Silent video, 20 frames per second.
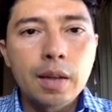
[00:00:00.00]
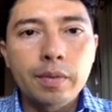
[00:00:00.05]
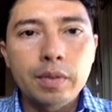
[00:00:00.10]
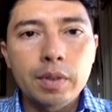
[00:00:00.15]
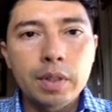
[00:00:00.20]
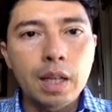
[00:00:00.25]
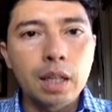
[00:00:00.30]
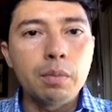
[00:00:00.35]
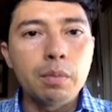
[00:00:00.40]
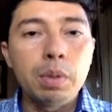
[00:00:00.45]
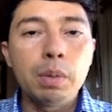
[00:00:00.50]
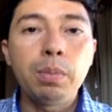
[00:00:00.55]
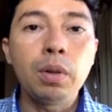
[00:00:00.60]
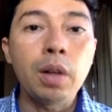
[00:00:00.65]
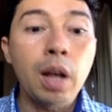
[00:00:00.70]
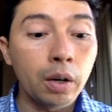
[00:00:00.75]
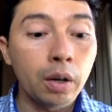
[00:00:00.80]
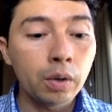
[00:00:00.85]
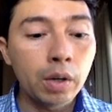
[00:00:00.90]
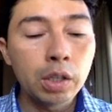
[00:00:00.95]
the people
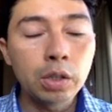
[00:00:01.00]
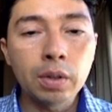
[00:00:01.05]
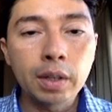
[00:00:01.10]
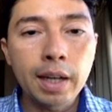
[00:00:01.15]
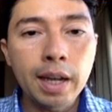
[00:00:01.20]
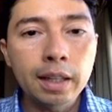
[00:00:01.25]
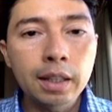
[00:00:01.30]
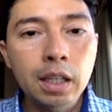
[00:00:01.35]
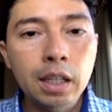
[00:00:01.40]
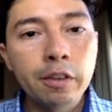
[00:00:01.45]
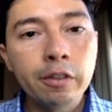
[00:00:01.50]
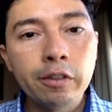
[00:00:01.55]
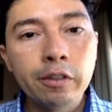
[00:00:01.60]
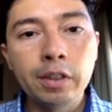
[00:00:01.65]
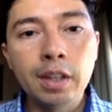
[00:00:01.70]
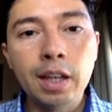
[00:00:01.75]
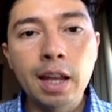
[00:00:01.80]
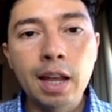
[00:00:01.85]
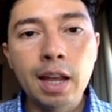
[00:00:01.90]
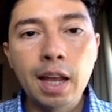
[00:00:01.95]
are going to get if
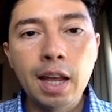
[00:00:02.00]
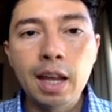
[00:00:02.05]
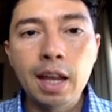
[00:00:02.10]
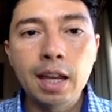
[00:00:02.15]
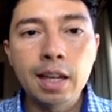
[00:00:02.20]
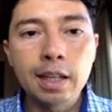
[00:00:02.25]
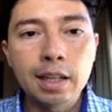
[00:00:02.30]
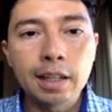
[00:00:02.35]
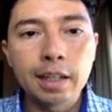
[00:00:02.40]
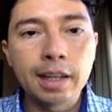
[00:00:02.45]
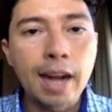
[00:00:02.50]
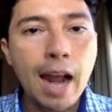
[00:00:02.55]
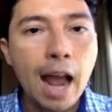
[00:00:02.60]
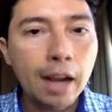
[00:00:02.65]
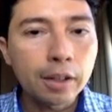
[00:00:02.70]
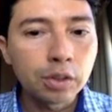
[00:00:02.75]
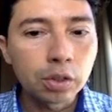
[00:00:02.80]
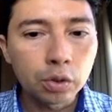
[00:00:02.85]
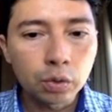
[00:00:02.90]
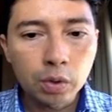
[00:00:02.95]
they get
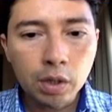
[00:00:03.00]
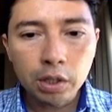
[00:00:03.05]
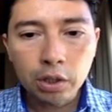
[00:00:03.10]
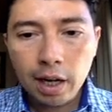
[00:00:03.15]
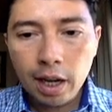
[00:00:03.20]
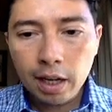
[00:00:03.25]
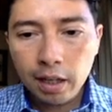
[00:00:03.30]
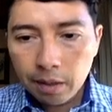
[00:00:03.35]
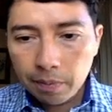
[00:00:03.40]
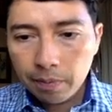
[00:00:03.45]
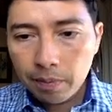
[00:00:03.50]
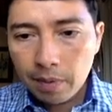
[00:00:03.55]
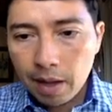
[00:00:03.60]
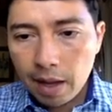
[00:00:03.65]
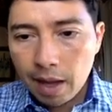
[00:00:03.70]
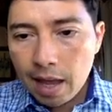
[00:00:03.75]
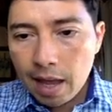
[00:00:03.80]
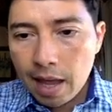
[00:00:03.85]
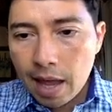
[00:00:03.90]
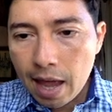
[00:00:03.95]
access to the training.
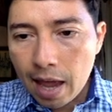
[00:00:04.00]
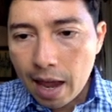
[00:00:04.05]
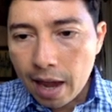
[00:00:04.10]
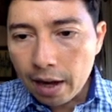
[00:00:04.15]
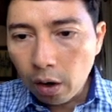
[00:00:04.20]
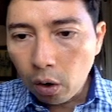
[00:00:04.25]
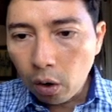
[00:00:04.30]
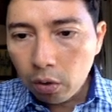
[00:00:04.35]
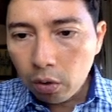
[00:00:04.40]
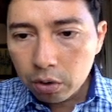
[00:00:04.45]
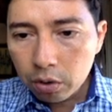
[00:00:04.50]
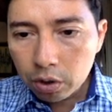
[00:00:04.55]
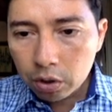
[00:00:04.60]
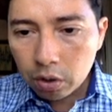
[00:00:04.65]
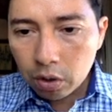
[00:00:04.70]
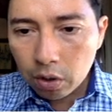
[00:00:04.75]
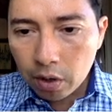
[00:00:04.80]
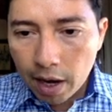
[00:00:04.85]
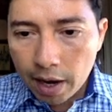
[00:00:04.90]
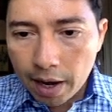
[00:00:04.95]
And
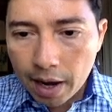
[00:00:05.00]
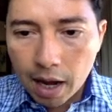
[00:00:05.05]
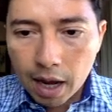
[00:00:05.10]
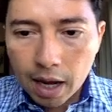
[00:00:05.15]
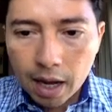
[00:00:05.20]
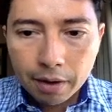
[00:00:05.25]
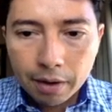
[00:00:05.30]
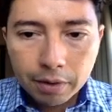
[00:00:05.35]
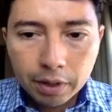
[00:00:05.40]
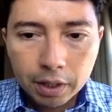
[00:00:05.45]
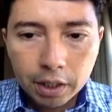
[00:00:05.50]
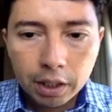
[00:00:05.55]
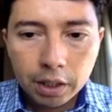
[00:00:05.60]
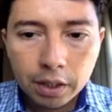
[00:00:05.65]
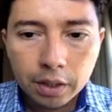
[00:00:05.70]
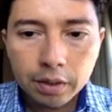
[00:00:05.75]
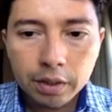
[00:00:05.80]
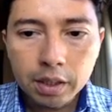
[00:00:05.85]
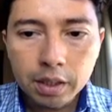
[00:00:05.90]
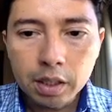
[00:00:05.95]
also I have
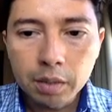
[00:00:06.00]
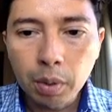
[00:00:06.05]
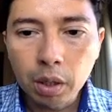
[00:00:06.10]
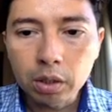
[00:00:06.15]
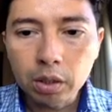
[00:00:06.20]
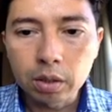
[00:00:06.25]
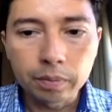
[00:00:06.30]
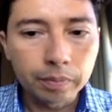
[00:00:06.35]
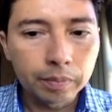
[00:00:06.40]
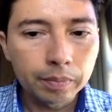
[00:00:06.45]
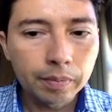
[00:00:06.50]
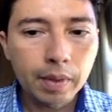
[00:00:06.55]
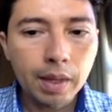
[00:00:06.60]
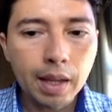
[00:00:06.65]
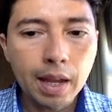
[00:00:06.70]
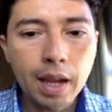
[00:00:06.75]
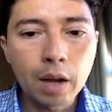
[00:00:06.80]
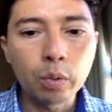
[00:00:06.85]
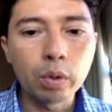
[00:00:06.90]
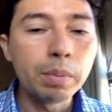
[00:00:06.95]
here this button.
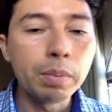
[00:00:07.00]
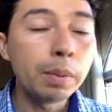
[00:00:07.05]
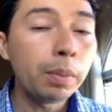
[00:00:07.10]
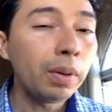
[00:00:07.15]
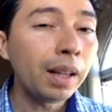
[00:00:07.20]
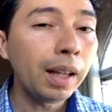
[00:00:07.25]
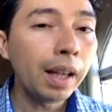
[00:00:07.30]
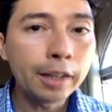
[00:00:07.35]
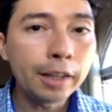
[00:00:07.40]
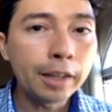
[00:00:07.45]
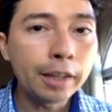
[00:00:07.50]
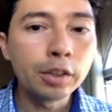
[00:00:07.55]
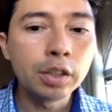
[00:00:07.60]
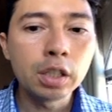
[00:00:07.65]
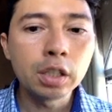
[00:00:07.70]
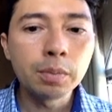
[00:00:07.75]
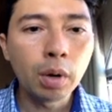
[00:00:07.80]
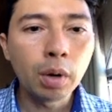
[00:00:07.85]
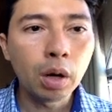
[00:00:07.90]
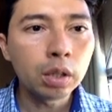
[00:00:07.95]
And when people click
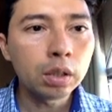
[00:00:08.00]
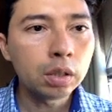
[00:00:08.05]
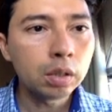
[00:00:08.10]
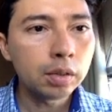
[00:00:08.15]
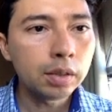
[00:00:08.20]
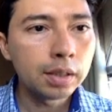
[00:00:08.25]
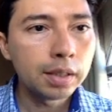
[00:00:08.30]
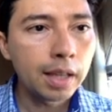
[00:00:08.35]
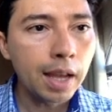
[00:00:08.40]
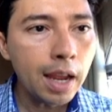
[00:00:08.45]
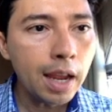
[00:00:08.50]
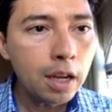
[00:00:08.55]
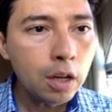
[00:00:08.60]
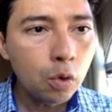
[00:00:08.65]
this button, they